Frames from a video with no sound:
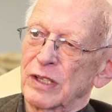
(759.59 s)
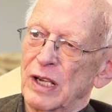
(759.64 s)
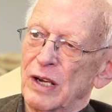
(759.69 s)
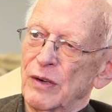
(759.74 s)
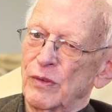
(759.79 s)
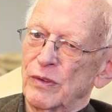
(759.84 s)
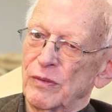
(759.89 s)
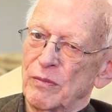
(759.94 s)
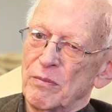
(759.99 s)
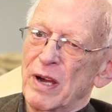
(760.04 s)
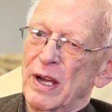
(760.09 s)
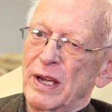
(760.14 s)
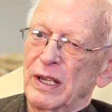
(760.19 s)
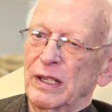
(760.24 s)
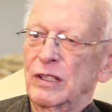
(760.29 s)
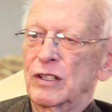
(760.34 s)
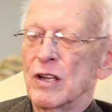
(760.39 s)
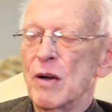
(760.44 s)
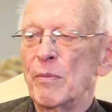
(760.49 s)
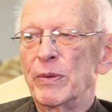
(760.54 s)
I, my
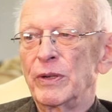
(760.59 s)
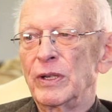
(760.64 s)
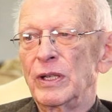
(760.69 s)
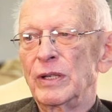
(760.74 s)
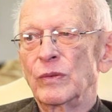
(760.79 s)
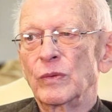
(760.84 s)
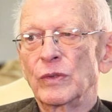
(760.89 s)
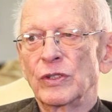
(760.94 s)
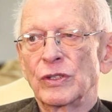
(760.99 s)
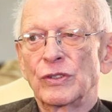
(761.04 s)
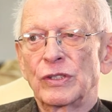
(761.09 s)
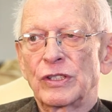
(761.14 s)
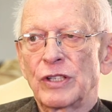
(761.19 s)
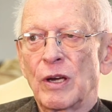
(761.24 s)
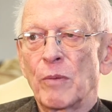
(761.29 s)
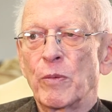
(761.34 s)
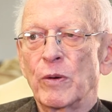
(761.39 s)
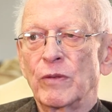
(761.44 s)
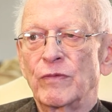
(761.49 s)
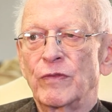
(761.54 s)
company was
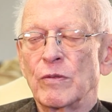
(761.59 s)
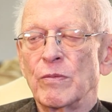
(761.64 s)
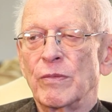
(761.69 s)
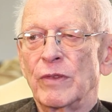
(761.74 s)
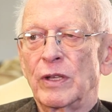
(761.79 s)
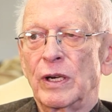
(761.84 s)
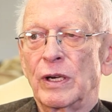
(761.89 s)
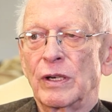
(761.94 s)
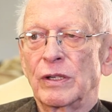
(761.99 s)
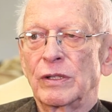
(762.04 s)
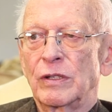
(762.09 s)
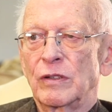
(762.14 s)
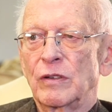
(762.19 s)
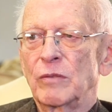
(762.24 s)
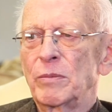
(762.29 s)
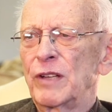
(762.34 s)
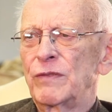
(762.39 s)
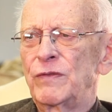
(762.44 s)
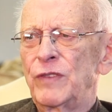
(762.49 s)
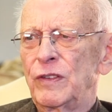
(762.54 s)
separate from theirs. There were
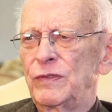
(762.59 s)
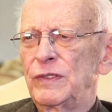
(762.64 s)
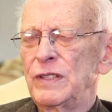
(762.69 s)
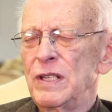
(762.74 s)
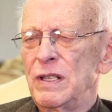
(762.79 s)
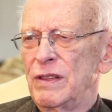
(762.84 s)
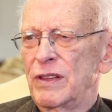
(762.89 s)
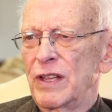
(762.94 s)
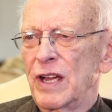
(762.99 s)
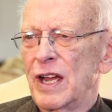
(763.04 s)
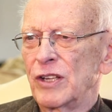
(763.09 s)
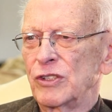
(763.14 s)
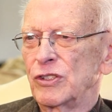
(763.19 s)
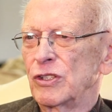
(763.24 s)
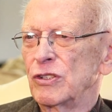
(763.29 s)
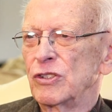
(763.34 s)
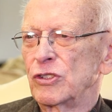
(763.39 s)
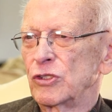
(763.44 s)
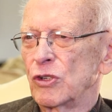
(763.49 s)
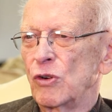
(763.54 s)
about
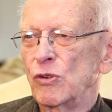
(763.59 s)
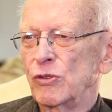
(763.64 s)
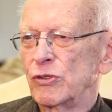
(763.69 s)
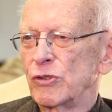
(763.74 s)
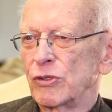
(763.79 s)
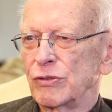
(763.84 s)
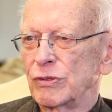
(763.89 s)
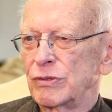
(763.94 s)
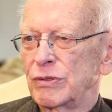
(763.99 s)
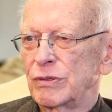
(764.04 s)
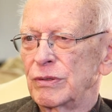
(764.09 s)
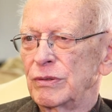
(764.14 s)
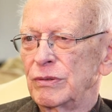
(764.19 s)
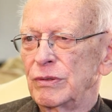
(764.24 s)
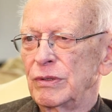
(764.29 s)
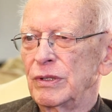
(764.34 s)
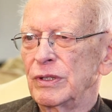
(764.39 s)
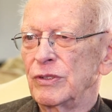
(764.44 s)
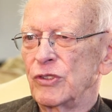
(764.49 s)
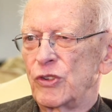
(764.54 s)
15,000 soldiers
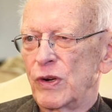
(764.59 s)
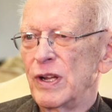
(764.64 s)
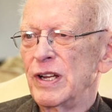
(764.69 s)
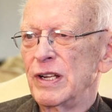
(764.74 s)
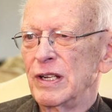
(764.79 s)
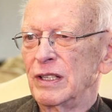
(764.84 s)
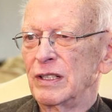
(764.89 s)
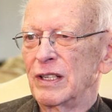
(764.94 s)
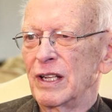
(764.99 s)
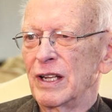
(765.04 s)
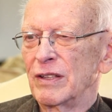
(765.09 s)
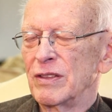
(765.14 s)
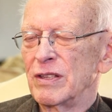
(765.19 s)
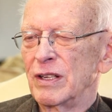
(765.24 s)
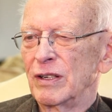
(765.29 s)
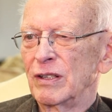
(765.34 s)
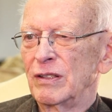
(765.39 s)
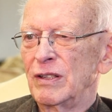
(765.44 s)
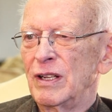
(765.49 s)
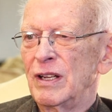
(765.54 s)
in training down there.